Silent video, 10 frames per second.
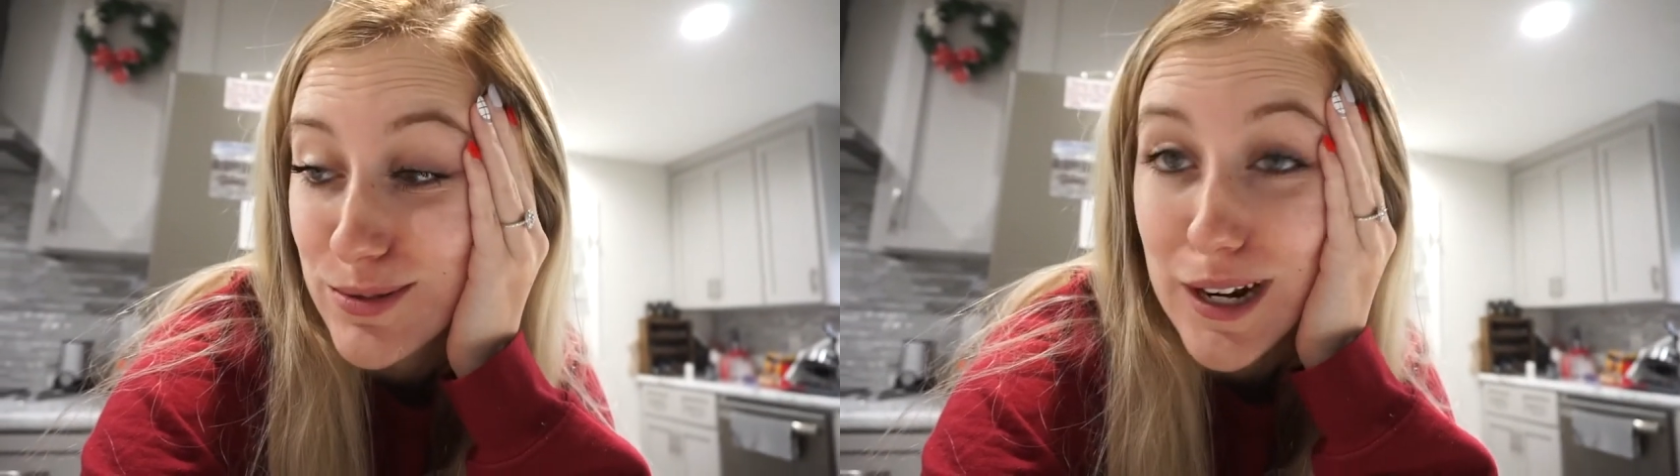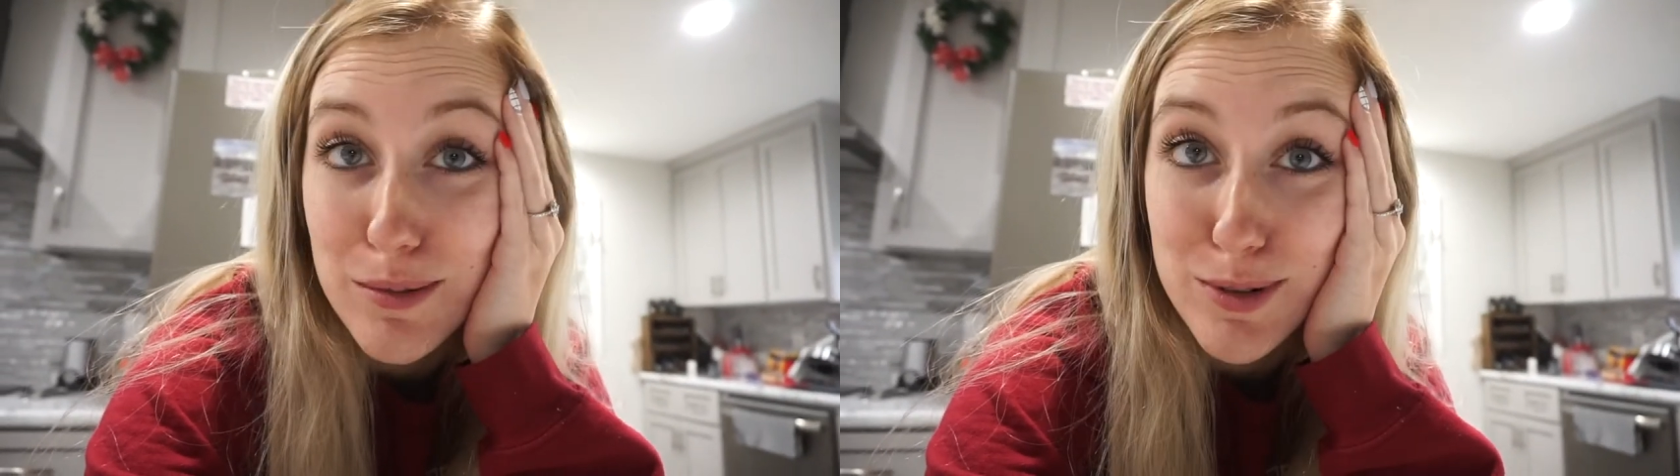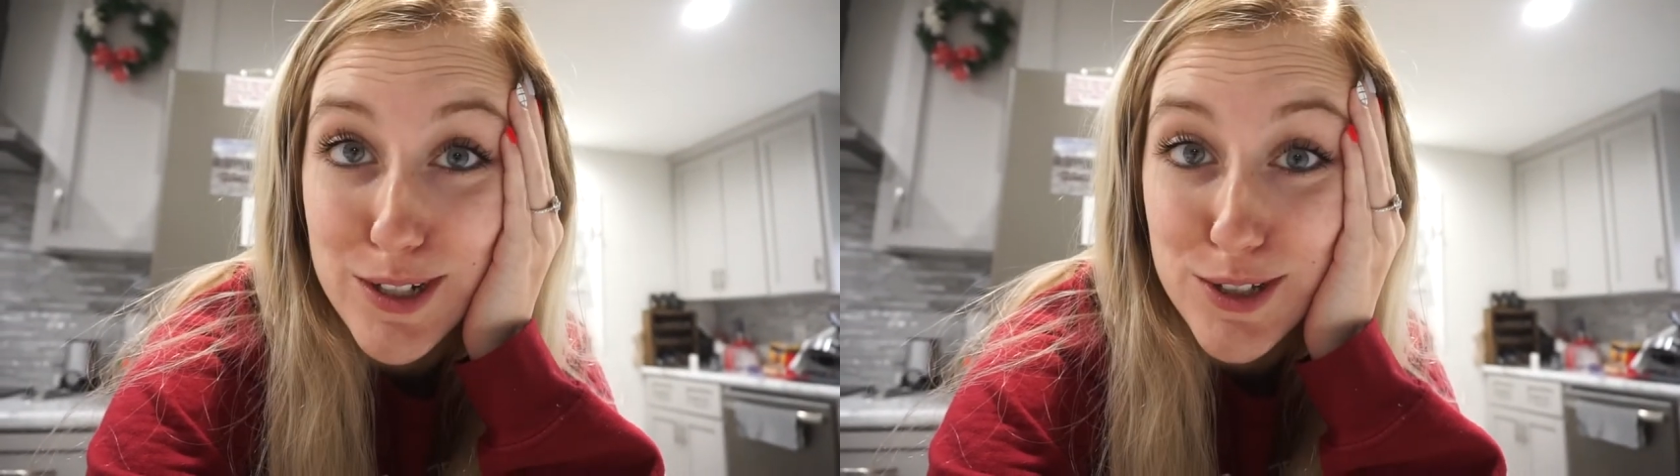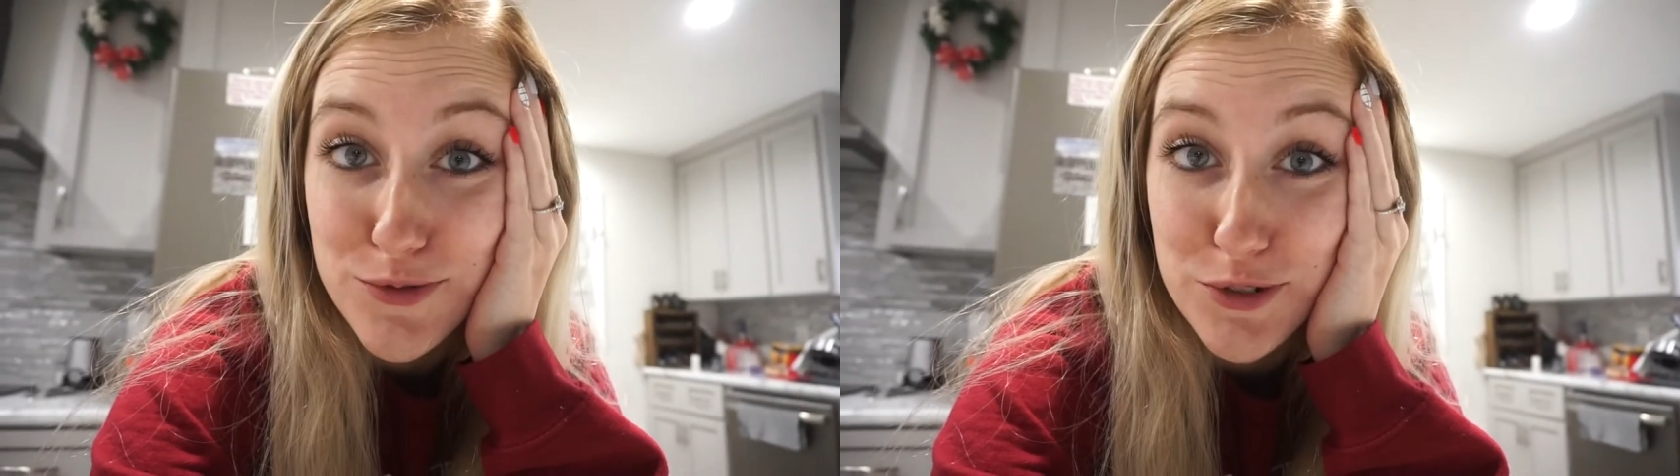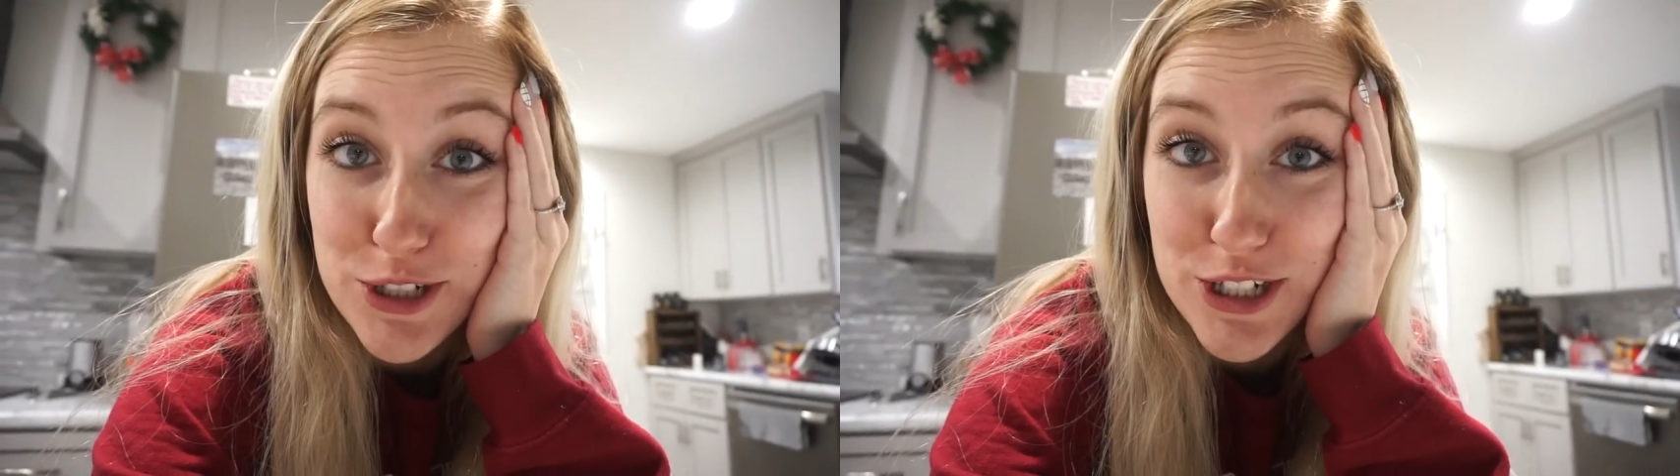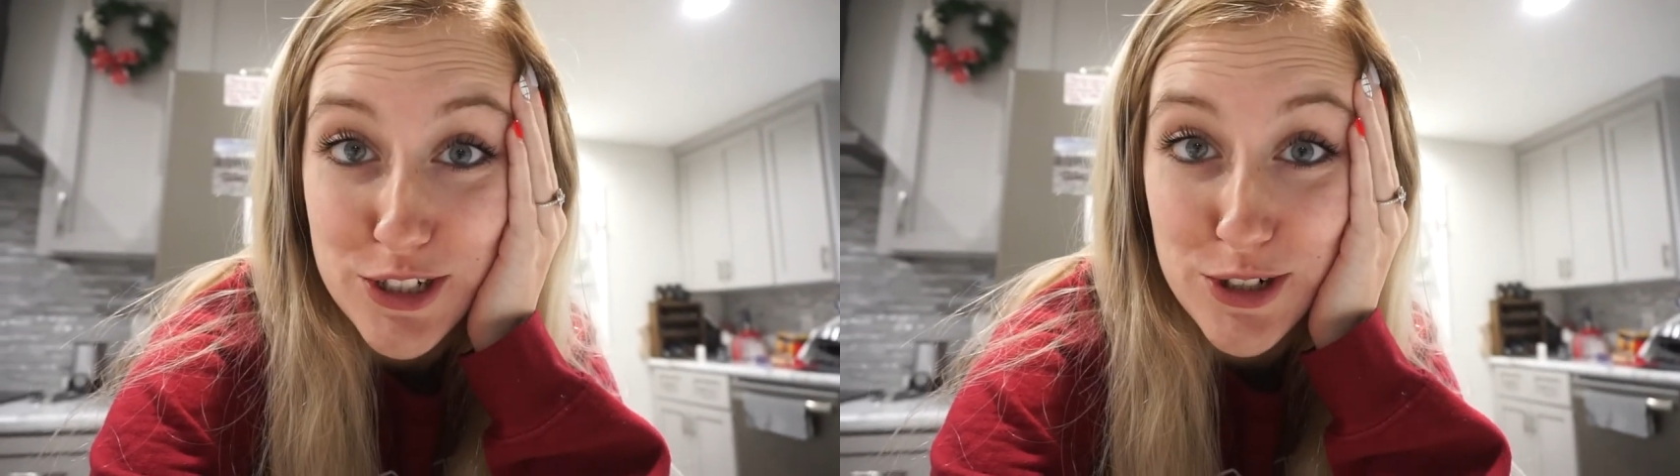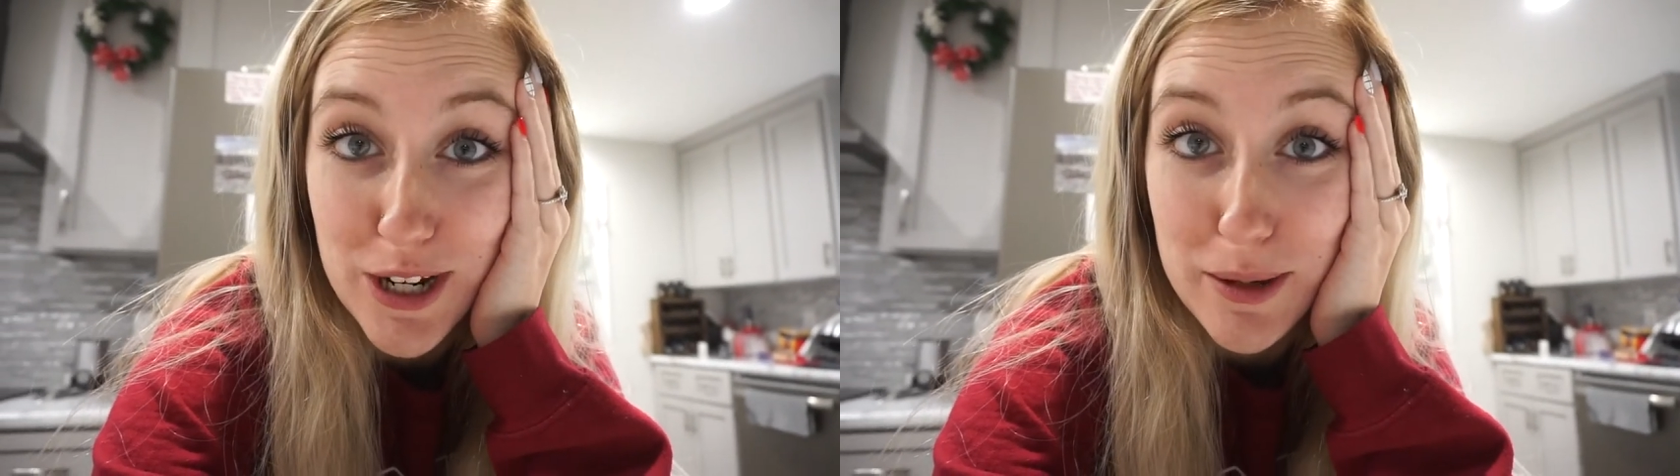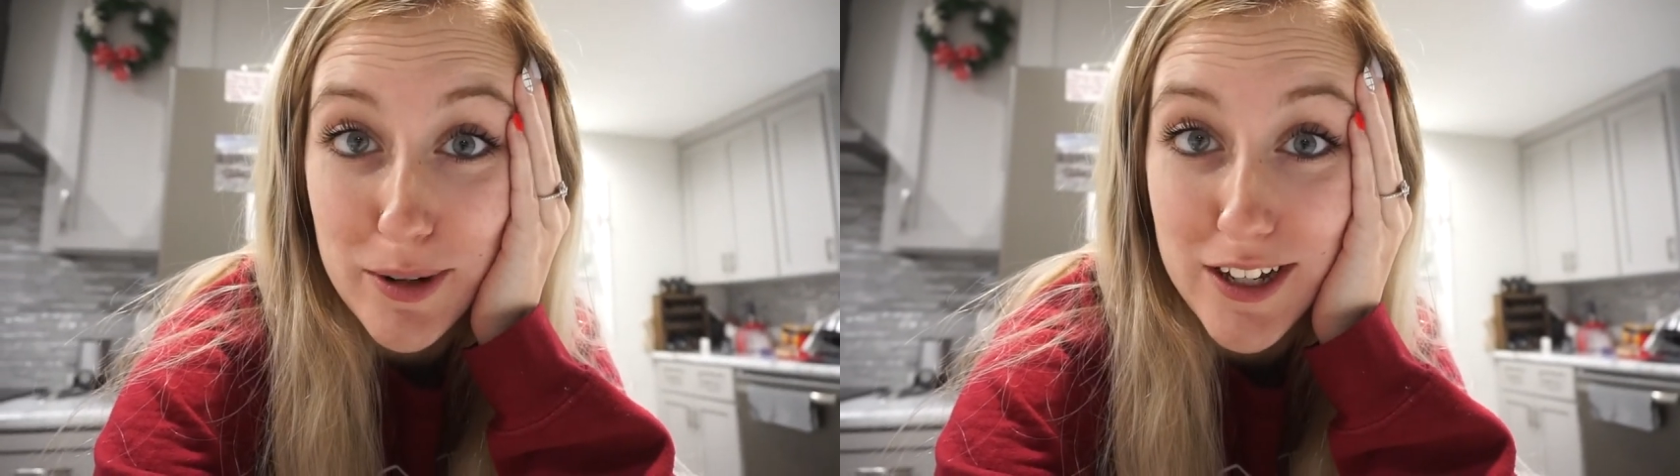when I put it in the fridge
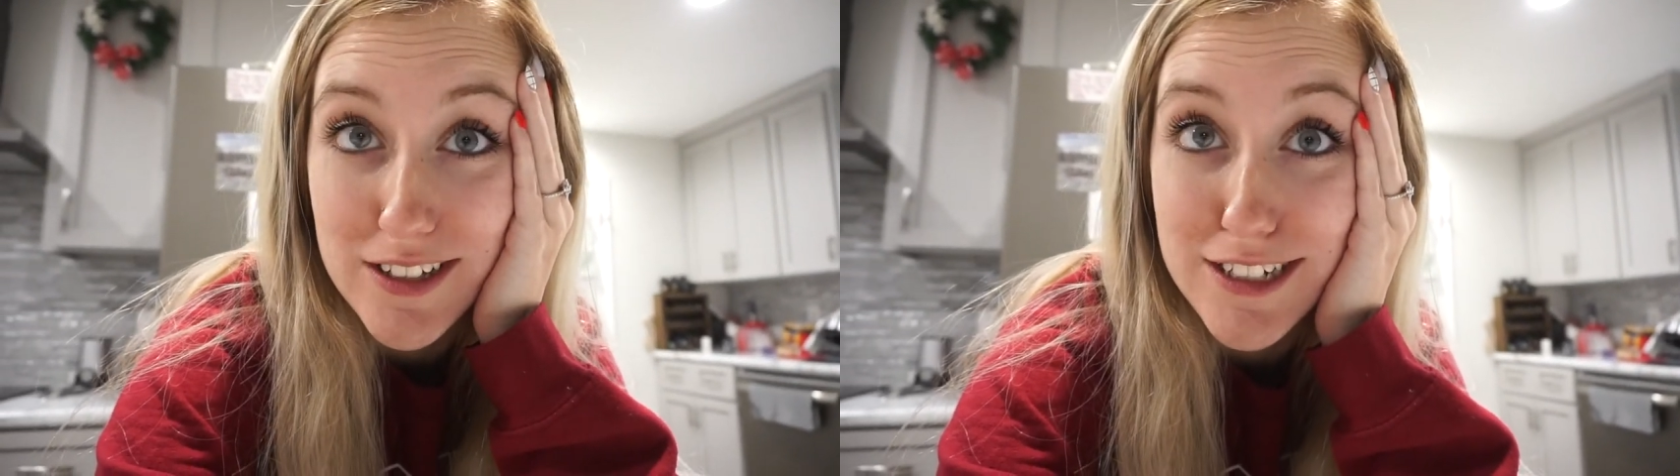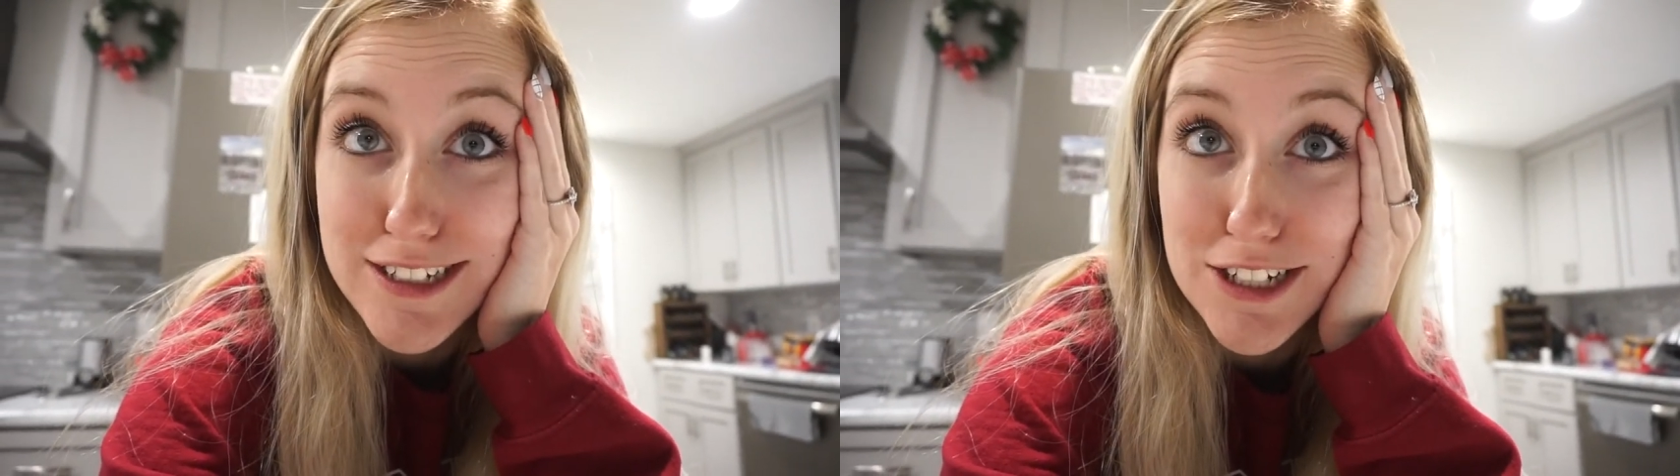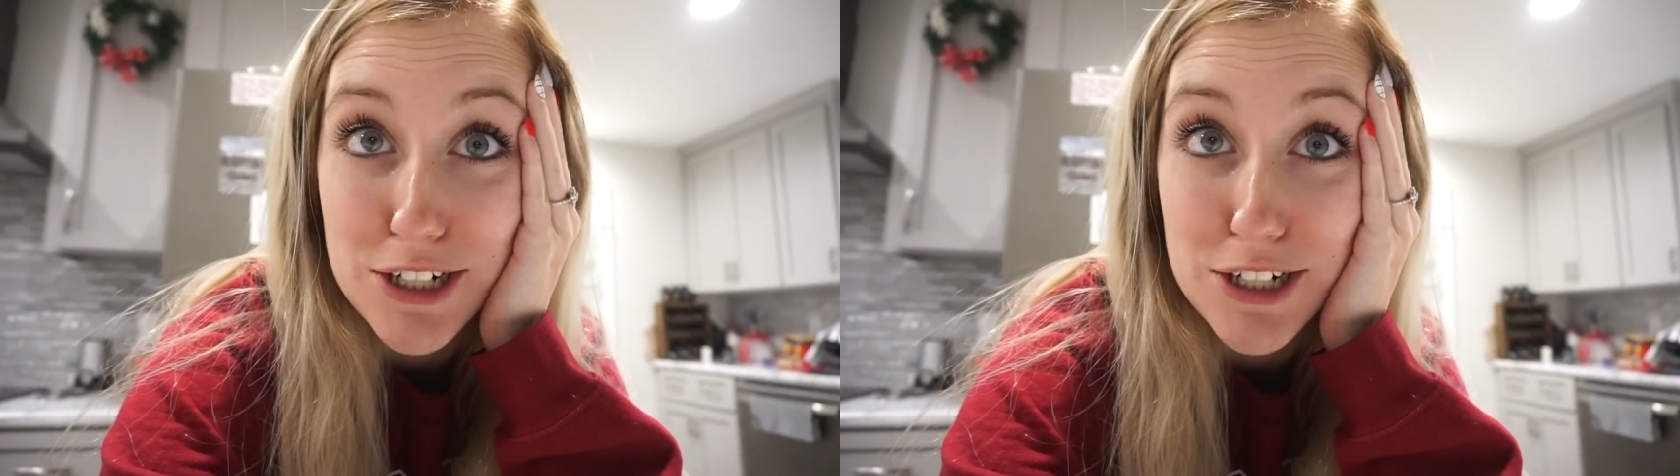yesterday because it did